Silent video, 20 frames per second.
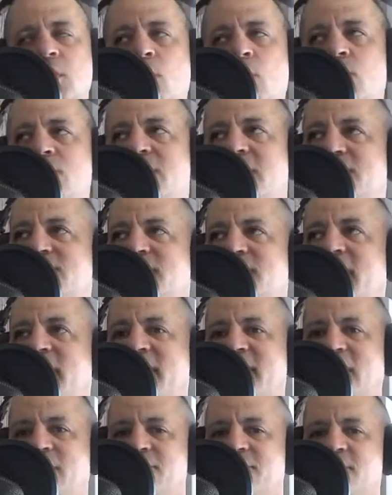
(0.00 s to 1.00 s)
with the
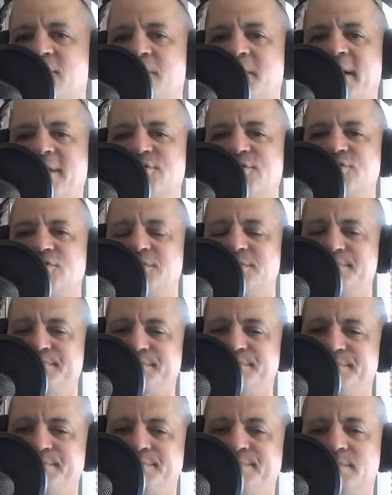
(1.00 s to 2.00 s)
attack after the match,
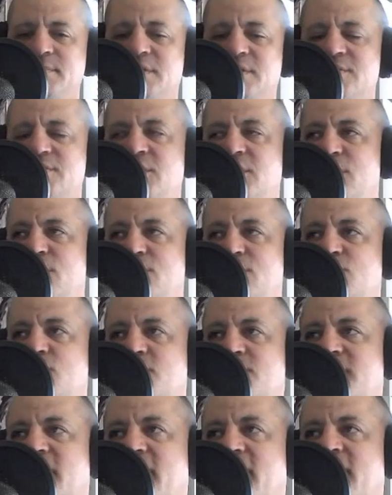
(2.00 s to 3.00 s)
continuing to
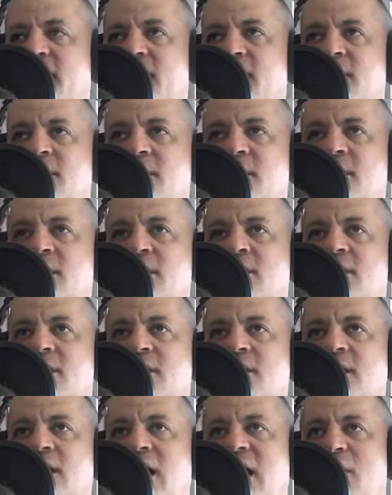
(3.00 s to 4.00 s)
attack.
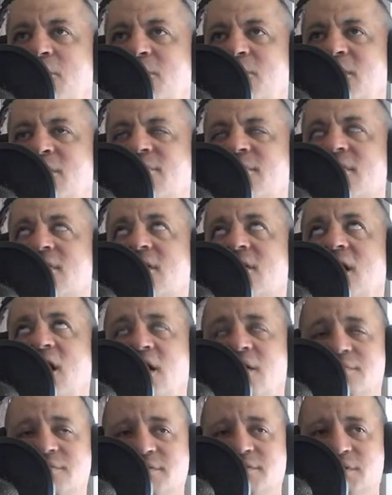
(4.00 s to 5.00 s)
I would have
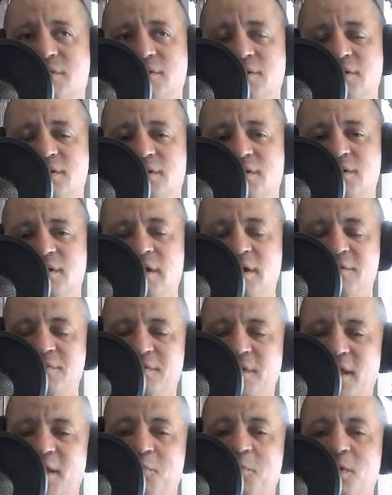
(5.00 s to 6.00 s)
loved if
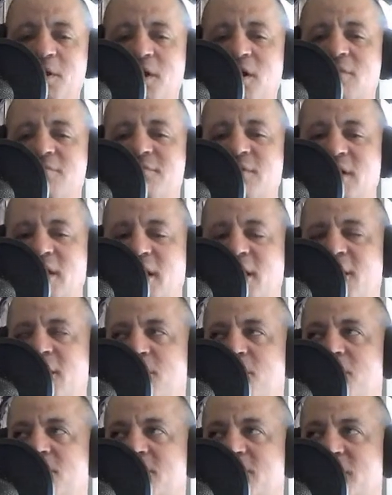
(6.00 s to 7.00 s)
they went off the
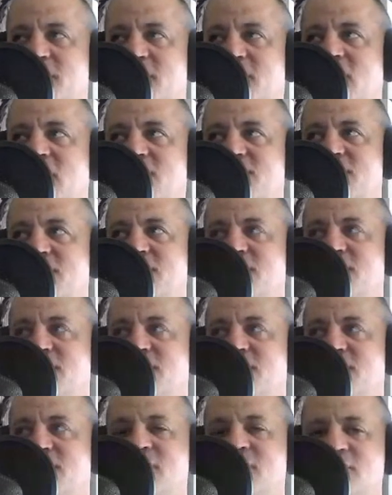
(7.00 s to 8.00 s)
air with the Coven
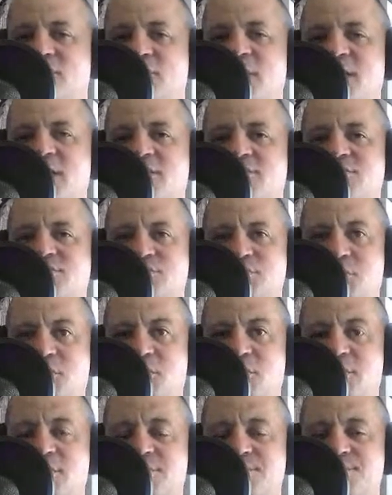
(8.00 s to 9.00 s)
looking
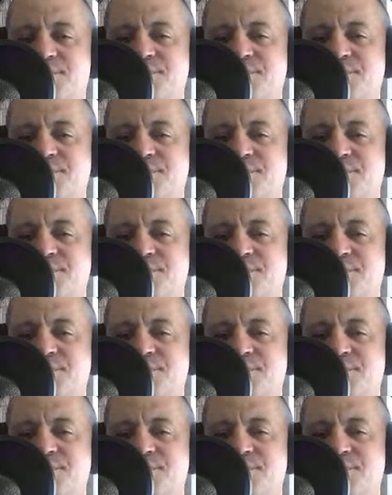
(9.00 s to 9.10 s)
strong.